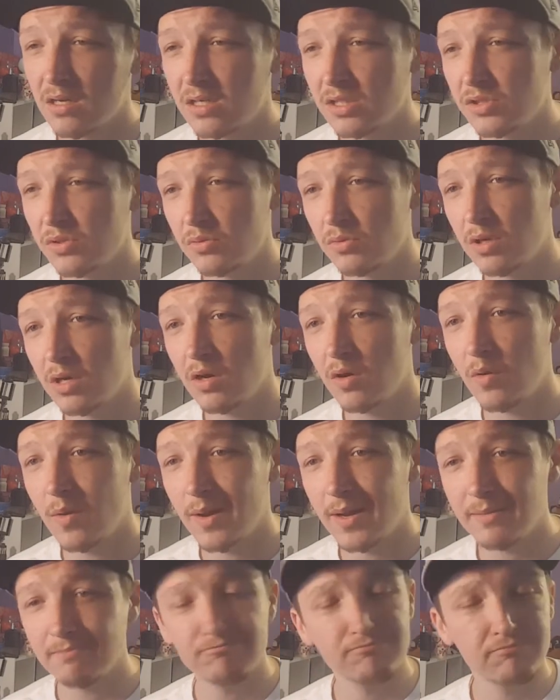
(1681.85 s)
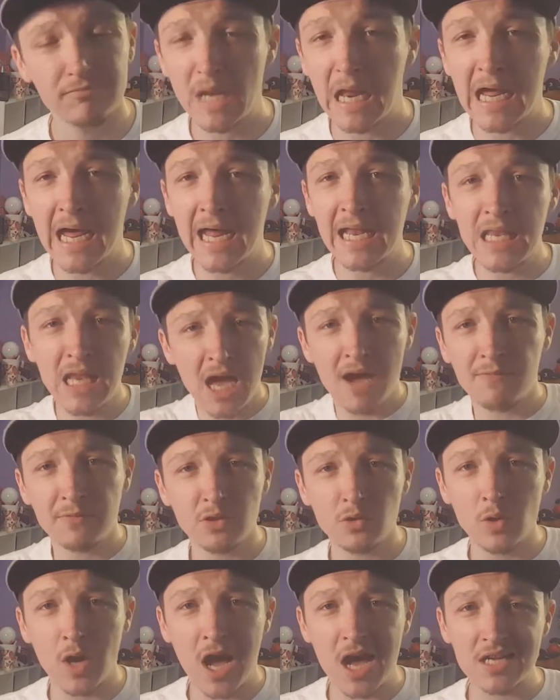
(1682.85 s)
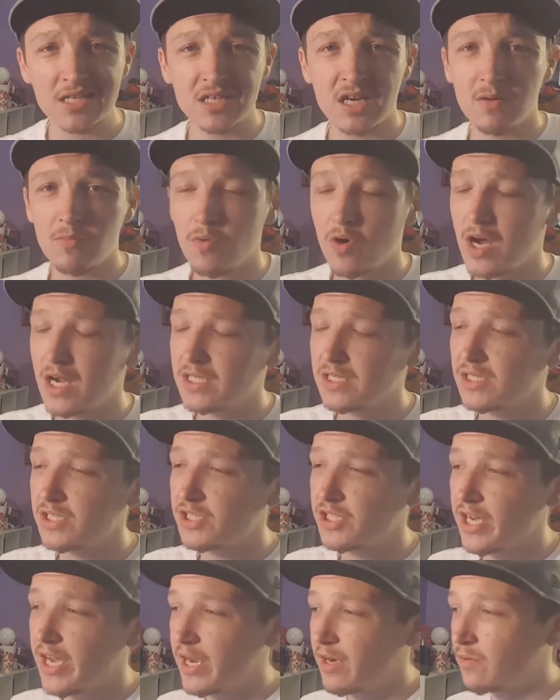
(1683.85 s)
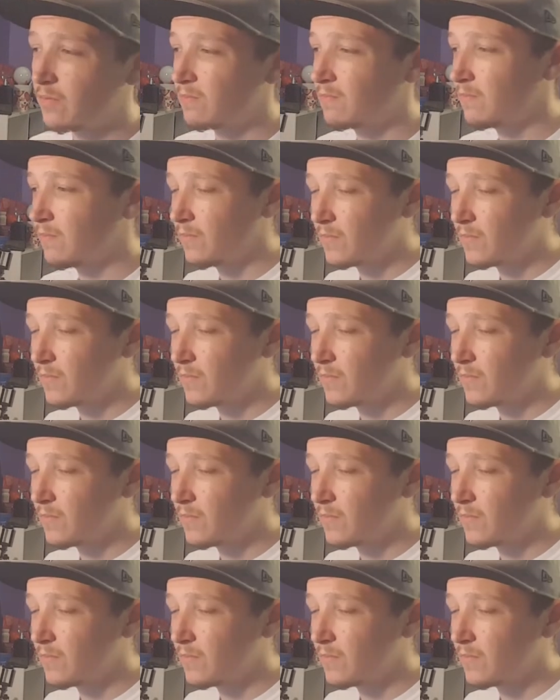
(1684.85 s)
because you know, I love when you guys come watch the channel,